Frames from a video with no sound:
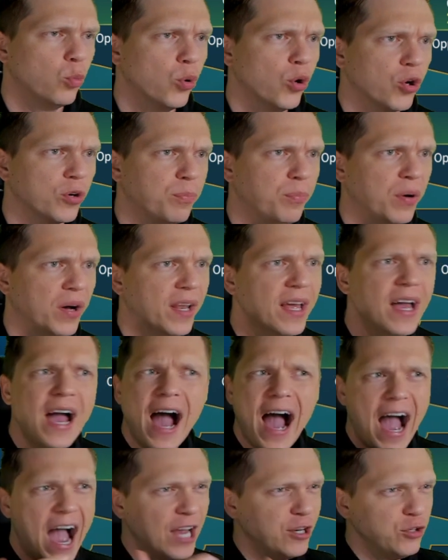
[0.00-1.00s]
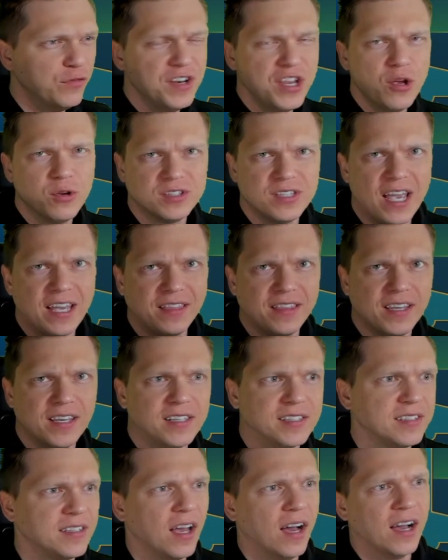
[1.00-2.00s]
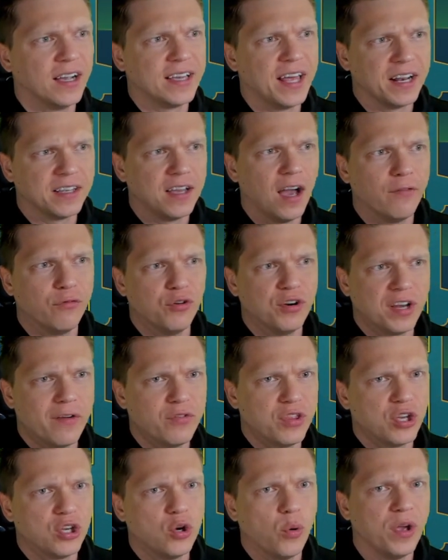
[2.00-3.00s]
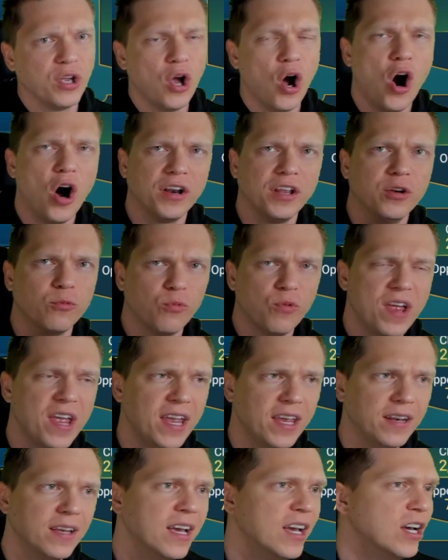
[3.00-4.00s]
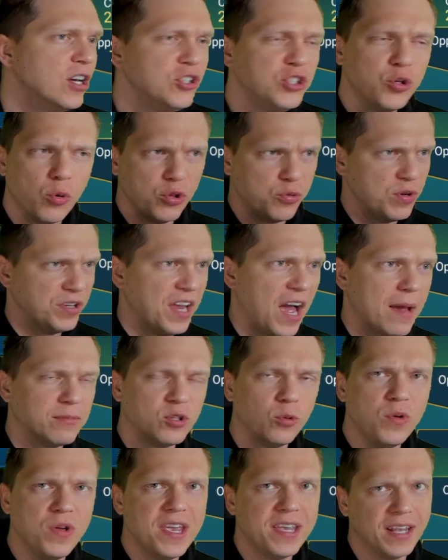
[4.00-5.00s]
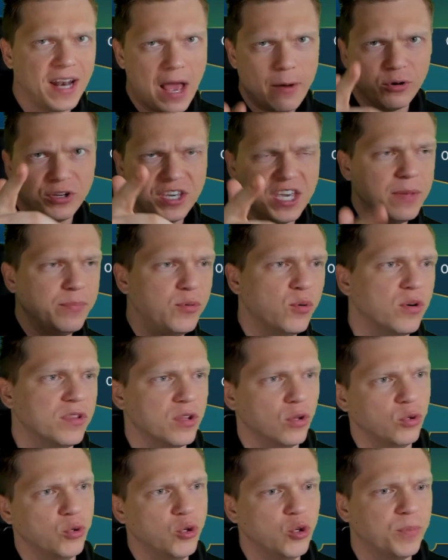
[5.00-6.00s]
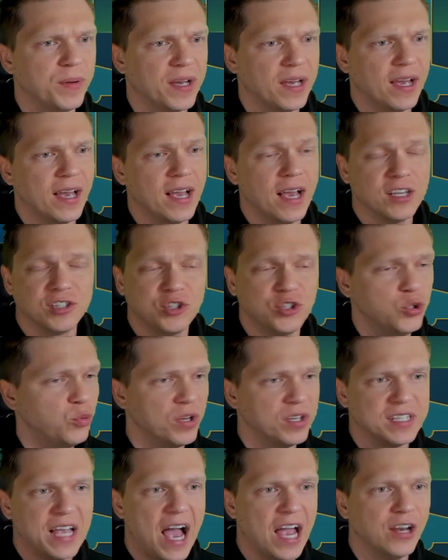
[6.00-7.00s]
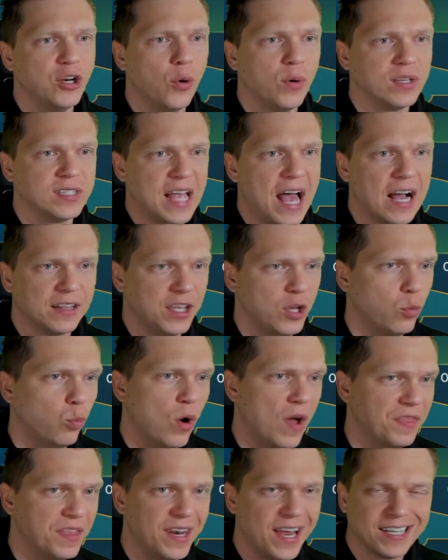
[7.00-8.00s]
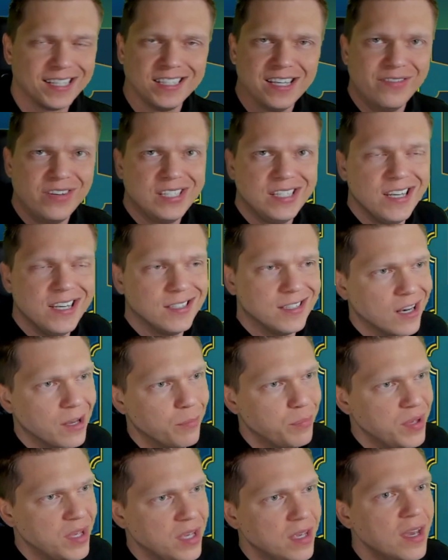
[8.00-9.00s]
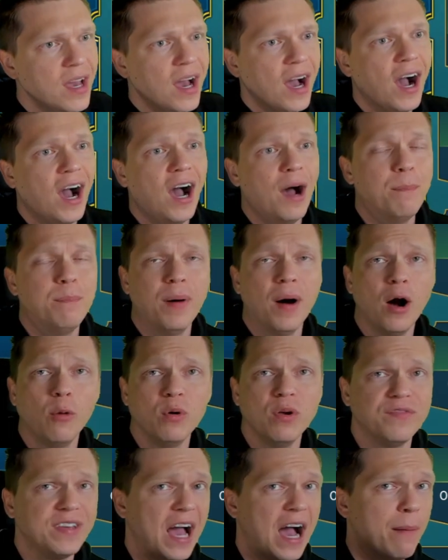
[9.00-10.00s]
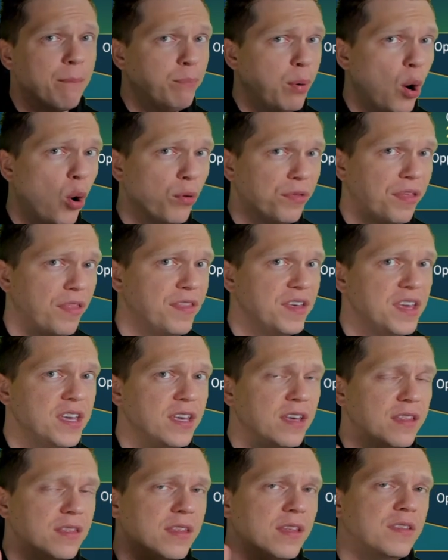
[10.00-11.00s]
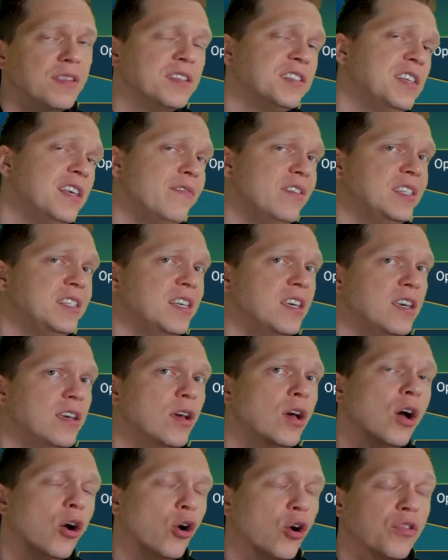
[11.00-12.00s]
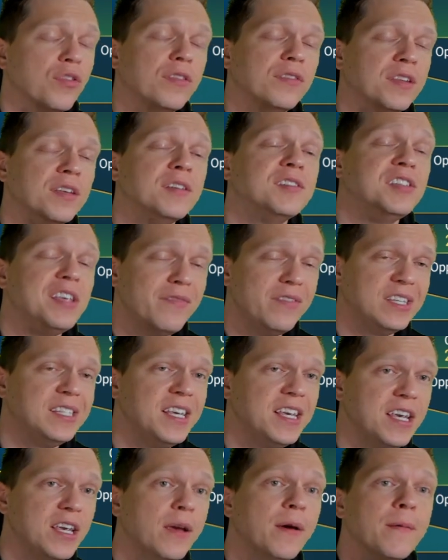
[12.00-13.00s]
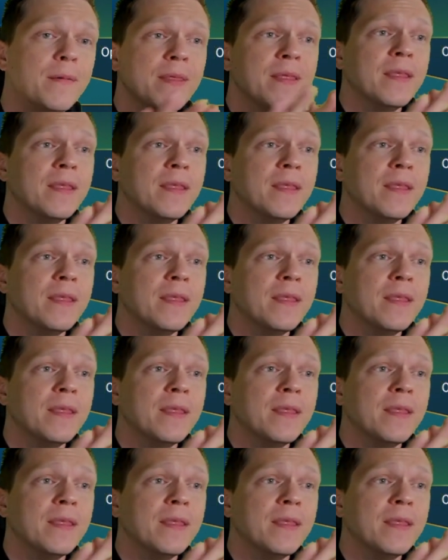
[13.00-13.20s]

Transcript: to work, but I do videos like this, uh, kind of covering everything going on in Raid two or three times a week, and I will keep you in the loop as soon as I know exactly when the next CVC is going to be. Uh, but we've got both the, the, the CVC or the CVC